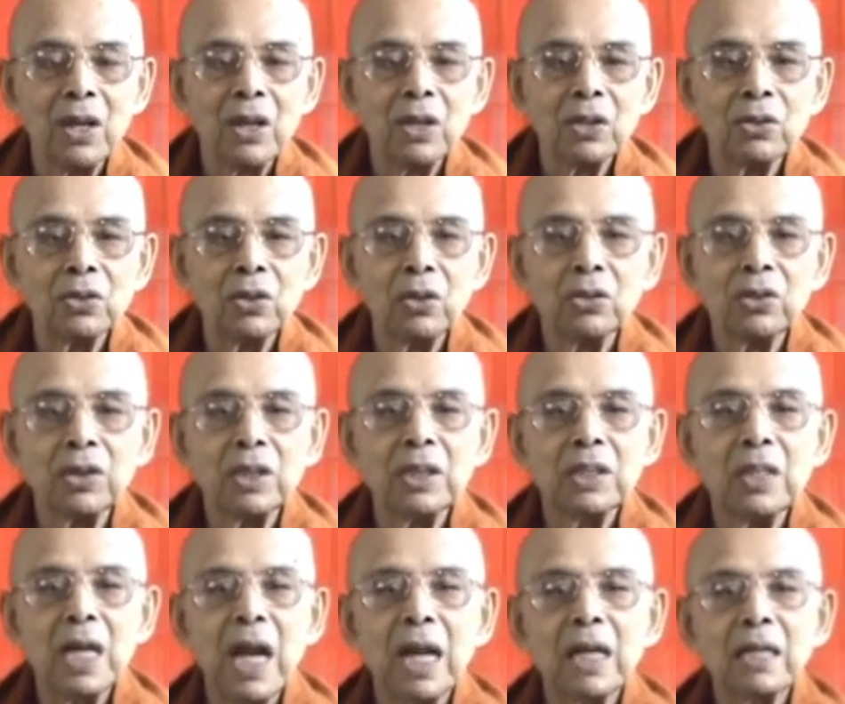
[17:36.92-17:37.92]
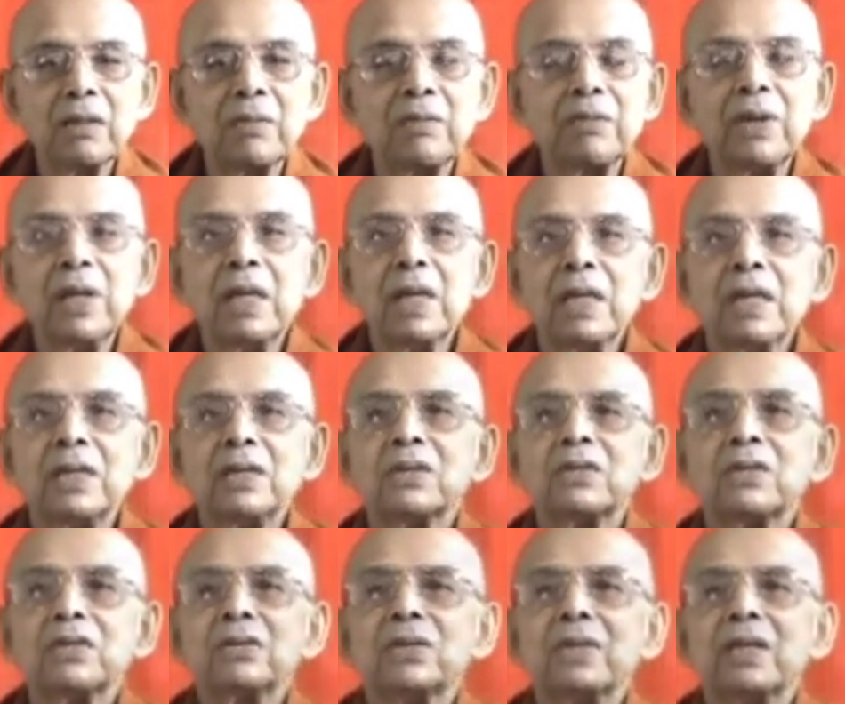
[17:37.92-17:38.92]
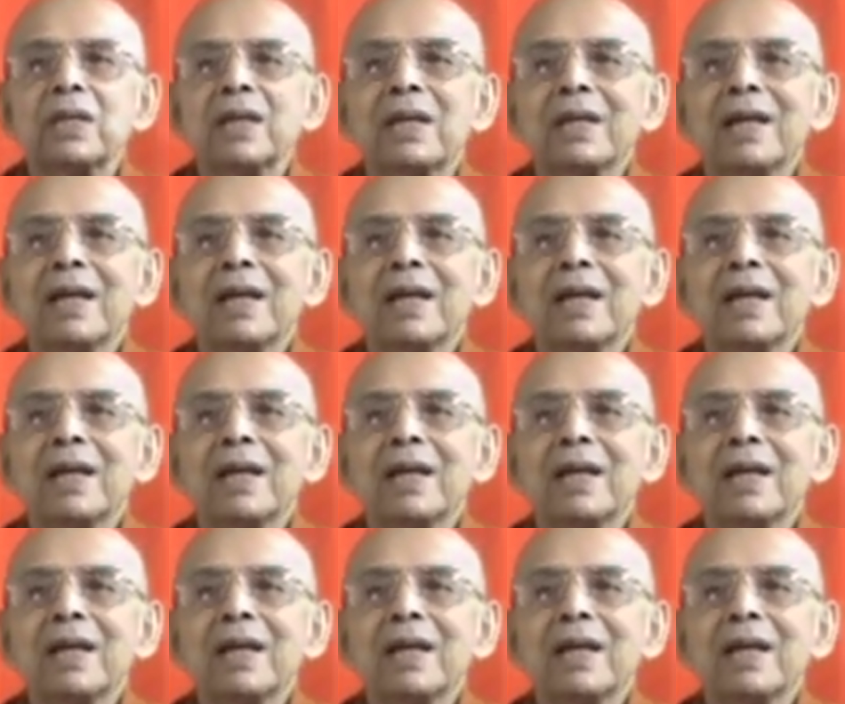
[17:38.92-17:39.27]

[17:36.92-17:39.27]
So these are the feelings you see